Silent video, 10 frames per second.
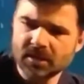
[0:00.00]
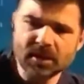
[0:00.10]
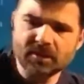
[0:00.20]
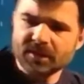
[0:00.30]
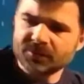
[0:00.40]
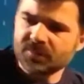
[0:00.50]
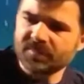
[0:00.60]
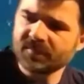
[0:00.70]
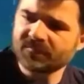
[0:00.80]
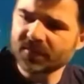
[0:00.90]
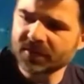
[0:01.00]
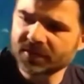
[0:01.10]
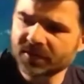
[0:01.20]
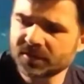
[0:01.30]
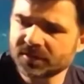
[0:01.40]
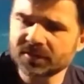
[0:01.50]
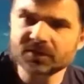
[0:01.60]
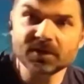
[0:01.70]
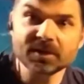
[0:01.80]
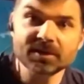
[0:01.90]
I should be a very good
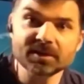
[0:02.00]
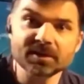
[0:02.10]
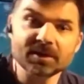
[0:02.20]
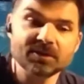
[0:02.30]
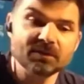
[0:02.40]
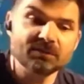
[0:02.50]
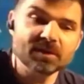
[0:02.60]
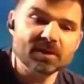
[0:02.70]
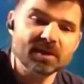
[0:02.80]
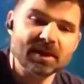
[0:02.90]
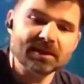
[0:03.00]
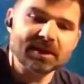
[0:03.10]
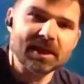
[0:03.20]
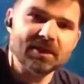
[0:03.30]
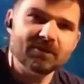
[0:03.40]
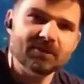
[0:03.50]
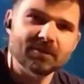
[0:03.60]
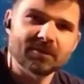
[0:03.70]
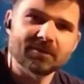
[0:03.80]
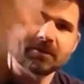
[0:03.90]
scientist, and I should have written that down
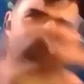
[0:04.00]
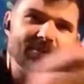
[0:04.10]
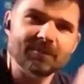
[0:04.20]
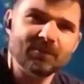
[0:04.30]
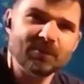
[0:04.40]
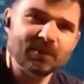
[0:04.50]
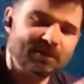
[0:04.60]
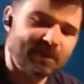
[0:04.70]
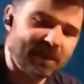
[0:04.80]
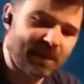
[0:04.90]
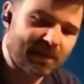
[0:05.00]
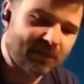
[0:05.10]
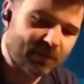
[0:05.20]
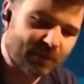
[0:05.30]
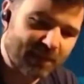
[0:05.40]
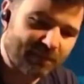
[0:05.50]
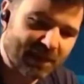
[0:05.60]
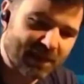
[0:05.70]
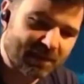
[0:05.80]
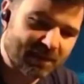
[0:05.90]
with my pen or my
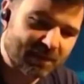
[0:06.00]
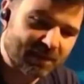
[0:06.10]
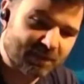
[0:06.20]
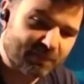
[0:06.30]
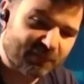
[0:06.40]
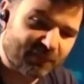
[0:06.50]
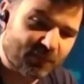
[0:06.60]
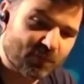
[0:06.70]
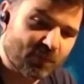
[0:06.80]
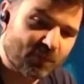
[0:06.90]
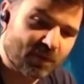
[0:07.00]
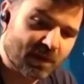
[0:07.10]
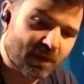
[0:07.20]
pad here before